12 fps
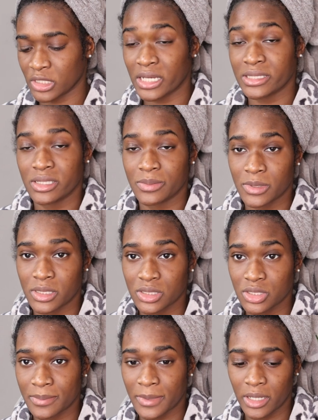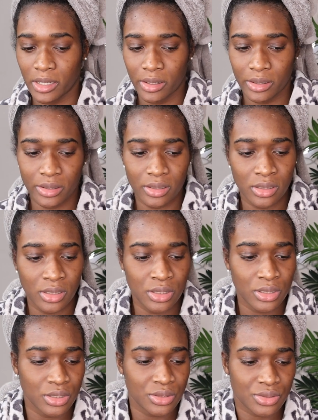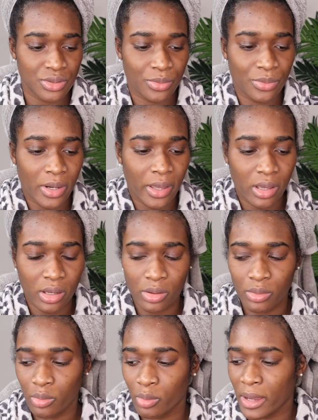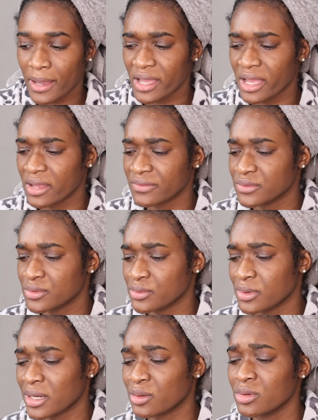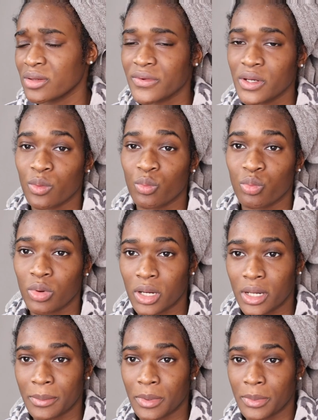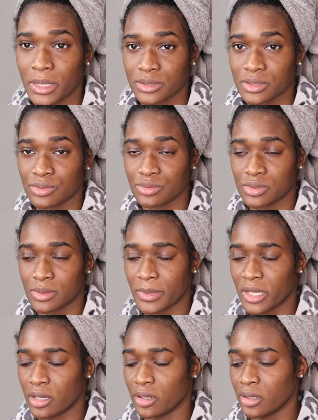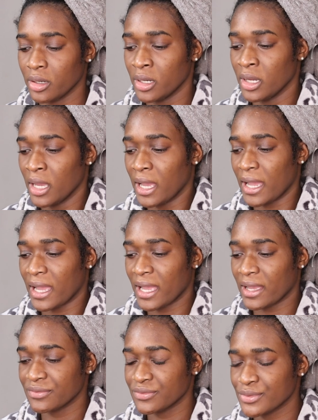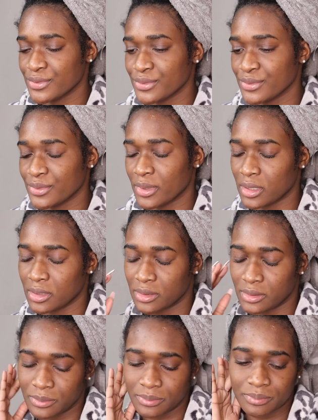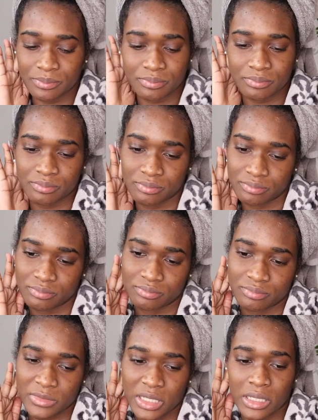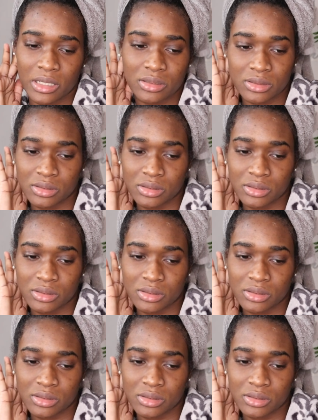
I deep conditioned my hair so now I have to I don't even know what I'm about to do to my hair I have to um, like